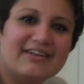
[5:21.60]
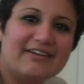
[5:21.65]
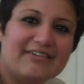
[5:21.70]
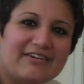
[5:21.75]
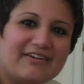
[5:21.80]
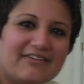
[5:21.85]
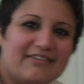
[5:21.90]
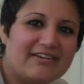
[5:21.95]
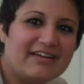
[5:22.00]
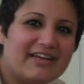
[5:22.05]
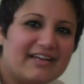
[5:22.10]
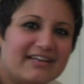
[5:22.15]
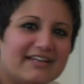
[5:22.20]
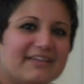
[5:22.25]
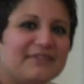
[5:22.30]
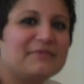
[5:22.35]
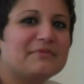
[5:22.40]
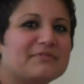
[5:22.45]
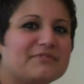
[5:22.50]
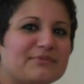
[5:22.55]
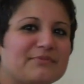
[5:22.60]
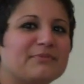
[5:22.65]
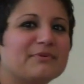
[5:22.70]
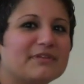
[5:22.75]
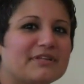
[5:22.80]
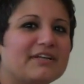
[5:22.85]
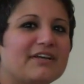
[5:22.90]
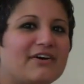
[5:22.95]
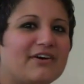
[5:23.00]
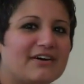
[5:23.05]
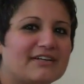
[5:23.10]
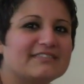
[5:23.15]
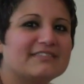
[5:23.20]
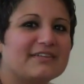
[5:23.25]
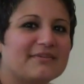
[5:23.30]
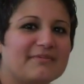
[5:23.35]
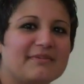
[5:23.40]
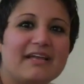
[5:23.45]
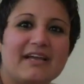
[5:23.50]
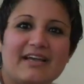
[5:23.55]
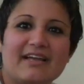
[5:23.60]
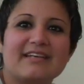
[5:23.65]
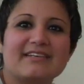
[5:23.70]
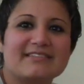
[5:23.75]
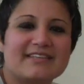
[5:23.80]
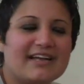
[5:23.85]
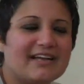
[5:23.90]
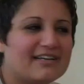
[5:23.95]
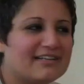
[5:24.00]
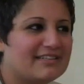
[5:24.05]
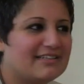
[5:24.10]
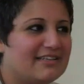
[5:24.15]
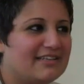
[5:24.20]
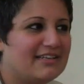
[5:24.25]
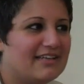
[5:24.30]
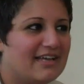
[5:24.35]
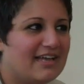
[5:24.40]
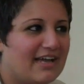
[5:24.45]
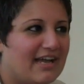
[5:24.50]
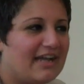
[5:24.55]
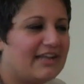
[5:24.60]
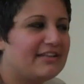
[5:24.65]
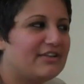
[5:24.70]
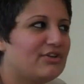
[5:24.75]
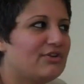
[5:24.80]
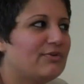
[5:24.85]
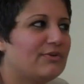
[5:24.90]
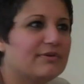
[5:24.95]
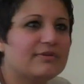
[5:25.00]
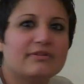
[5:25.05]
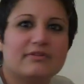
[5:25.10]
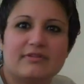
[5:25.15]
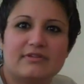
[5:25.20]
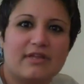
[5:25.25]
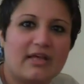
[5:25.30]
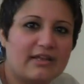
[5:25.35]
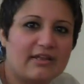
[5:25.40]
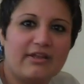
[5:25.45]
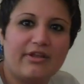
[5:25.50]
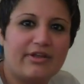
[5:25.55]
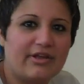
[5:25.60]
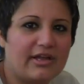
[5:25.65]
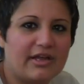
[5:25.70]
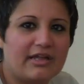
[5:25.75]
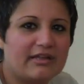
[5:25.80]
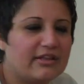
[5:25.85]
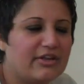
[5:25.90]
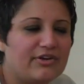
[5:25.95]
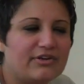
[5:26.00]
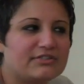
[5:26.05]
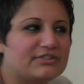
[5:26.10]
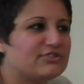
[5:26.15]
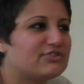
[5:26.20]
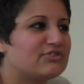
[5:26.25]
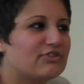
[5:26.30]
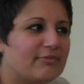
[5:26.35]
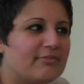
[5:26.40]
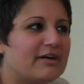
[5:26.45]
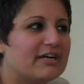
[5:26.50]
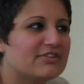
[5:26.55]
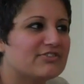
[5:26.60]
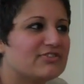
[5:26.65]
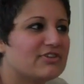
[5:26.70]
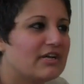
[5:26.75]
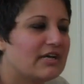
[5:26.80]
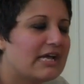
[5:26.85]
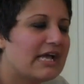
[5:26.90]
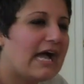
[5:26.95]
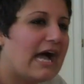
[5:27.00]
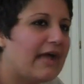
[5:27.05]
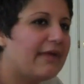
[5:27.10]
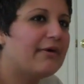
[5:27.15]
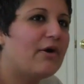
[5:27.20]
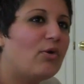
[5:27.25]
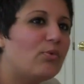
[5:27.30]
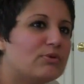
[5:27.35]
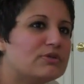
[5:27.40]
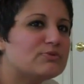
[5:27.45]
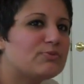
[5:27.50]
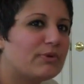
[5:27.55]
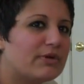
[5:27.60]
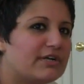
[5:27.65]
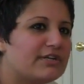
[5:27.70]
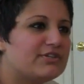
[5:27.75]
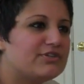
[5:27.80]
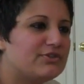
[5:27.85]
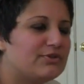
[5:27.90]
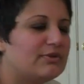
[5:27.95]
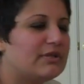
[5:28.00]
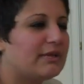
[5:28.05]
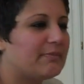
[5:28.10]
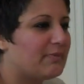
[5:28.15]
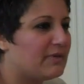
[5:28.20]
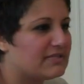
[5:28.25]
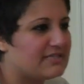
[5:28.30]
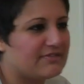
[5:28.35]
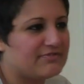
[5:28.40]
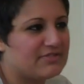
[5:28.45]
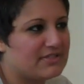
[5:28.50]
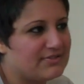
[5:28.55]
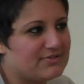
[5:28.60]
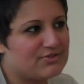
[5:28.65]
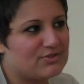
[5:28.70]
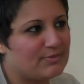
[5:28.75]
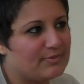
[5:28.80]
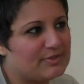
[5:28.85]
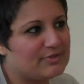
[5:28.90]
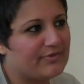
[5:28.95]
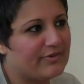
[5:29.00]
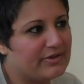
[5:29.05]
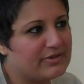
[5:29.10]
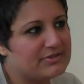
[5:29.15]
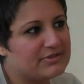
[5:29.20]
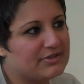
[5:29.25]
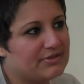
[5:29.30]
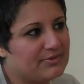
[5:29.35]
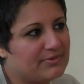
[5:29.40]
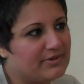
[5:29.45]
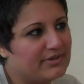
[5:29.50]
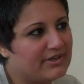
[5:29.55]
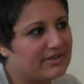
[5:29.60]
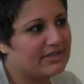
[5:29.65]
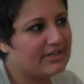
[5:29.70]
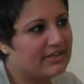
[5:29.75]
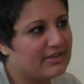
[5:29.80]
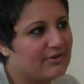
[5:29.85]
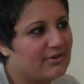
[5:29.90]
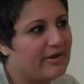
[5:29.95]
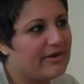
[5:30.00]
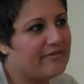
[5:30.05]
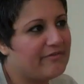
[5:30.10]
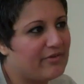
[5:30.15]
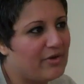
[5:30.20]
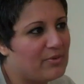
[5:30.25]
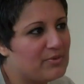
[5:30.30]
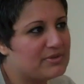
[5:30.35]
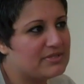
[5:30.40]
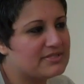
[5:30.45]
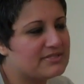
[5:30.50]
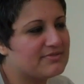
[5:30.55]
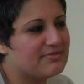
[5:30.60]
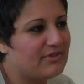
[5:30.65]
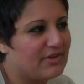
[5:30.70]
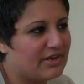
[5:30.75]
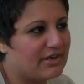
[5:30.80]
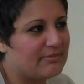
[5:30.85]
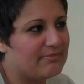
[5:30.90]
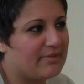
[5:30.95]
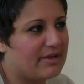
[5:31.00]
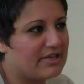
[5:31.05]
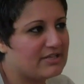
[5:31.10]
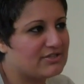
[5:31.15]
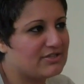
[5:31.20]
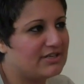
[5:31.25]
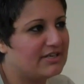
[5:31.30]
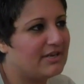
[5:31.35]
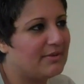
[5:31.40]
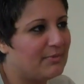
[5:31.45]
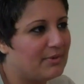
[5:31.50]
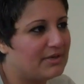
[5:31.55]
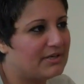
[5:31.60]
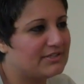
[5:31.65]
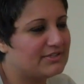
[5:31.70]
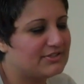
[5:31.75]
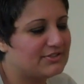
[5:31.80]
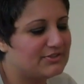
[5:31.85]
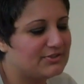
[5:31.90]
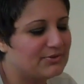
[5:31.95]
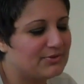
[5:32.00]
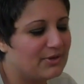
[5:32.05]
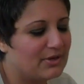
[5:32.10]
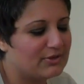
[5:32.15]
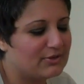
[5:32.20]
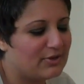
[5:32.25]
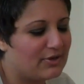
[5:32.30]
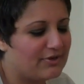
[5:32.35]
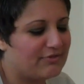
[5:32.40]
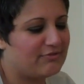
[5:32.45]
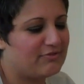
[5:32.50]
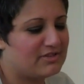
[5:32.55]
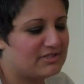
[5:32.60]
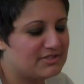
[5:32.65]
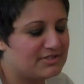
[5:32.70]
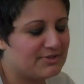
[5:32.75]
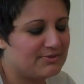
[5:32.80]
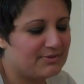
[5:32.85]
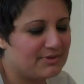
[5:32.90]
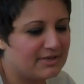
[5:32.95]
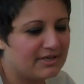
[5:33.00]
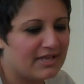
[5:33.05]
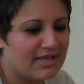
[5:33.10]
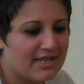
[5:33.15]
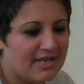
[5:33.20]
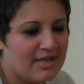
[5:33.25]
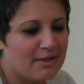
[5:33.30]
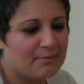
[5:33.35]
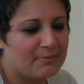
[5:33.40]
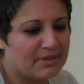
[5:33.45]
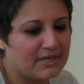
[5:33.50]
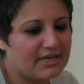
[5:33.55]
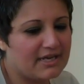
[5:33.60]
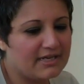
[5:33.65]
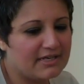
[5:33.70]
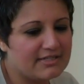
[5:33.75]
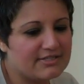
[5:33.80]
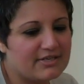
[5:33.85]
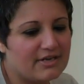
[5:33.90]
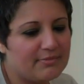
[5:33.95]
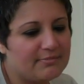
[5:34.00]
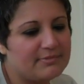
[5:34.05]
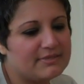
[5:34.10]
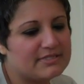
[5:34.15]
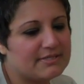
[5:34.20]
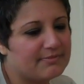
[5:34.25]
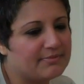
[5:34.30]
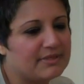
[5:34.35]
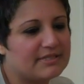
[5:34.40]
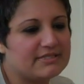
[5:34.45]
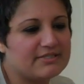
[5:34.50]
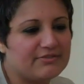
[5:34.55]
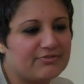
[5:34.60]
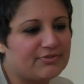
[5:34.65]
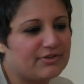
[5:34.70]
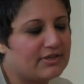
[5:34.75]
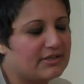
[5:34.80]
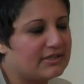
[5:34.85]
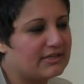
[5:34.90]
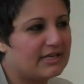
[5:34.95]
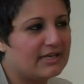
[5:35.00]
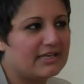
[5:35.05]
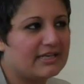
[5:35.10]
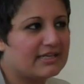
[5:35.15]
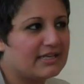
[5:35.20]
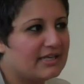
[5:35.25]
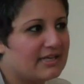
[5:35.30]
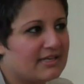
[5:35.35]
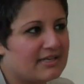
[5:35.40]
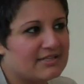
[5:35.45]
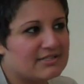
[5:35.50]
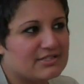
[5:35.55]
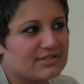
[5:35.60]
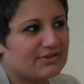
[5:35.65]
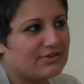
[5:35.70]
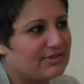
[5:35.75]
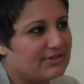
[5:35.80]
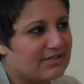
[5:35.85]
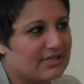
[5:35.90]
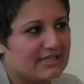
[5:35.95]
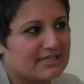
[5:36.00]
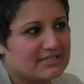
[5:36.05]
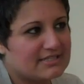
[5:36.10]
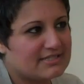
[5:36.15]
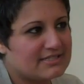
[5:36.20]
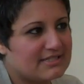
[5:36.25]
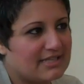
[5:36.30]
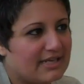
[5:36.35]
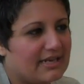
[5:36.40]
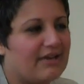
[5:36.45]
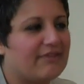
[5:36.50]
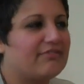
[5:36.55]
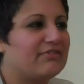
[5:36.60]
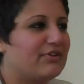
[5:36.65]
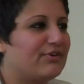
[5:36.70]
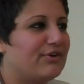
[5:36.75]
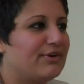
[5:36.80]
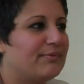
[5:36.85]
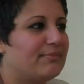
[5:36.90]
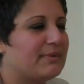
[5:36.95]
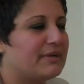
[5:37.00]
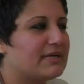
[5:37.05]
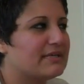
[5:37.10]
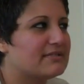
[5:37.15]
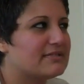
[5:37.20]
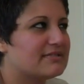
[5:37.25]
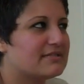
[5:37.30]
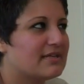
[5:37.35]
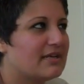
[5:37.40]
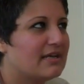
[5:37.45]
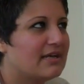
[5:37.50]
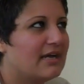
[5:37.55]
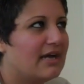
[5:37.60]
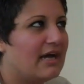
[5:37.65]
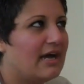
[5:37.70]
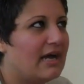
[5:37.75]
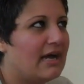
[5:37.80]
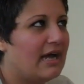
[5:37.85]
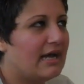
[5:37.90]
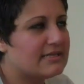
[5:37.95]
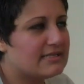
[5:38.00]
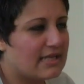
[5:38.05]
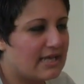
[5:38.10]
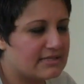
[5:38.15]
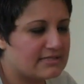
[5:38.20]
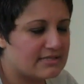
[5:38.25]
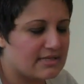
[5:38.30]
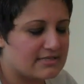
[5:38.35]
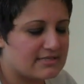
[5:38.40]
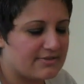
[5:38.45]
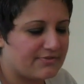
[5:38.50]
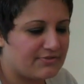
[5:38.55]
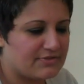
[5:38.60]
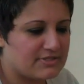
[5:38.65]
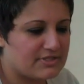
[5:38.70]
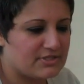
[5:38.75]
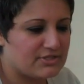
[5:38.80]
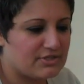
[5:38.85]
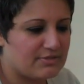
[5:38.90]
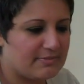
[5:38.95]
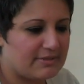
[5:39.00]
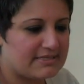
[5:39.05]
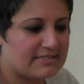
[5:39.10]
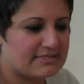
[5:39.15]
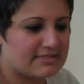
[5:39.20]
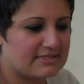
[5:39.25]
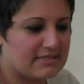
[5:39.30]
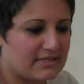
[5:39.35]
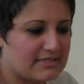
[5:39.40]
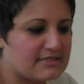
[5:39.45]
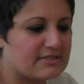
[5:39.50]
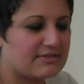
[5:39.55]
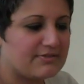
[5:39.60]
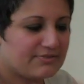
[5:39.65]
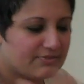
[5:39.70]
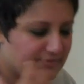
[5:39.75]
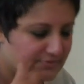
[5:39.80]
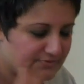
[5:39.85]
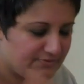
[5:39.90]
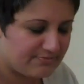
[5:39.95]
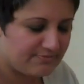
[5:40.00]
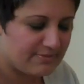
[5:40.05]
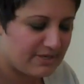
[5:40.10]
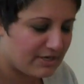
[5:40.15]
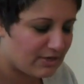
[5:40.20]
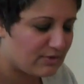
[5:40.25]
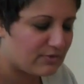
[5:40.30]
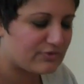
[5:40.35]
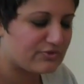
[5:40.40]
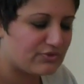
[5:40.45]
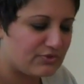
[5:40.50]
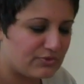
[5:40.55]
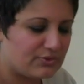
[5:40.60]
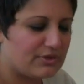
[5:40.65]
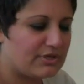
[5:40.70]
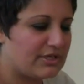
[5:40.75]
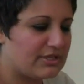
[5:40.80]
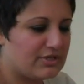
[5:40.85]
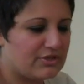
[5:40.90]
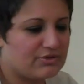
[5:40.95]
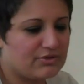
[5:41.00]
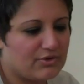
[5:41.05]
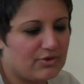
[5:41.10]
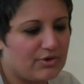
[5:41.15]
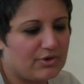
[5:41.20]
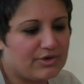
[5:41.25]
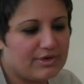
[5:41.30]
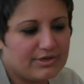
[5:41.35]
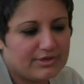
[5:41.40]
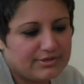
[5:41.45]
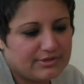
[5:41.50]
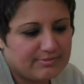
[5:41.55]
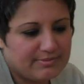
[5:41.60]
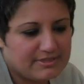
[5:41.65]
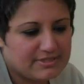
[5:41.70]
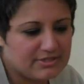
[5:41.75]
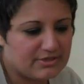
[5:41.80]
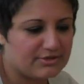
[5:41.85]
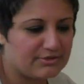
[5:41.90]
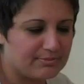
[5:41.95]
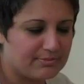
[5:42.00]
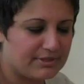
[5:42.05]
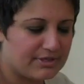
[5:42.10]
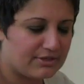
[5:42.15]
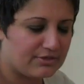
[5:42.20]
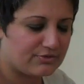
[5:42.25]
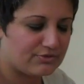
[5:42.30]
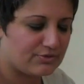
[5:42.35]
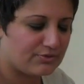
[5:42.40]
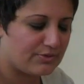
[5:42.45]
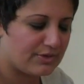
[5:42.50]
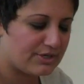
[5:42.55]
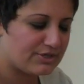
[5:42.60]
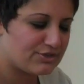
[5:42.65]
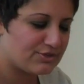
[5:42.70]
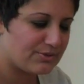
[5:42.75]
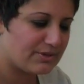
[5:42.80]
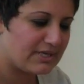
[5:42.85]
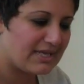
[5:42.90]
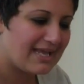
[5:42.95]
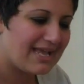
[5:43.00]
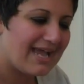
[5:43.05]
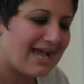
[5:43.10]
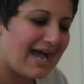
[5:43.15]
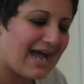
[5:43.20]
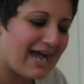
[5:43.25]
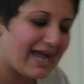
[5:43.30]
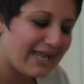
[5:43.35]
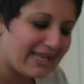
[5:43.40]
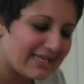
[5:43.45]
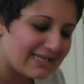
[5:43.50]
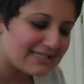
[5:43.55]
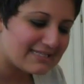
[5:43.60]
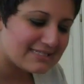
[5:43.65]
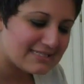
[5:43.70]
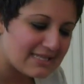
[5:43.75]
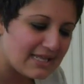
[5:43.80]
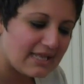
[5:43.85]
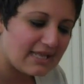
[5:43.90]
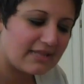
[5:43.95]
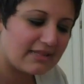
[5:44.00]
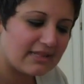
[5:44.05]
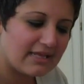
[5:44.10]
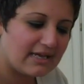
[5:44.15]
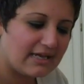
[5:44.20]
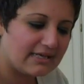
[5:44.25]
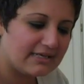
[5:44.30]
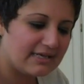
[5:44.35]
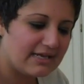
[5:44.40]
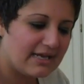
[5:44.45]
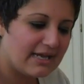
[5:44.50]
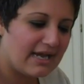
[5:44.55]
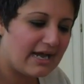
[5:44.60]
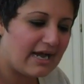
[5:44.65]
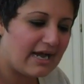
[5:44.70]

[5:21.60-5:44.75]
Right. He was really awesome. Yeah, exactly. And you know what? I learned so much. I always wanted to do, like, because I've done so much volunteer work, you know, I'm always very compassionate and I wanted to do a lot of volunteer work. But it kind of taught me something different, like certain things that I've learned because as a physician, as a medical student or as a medical school graduate, I can say that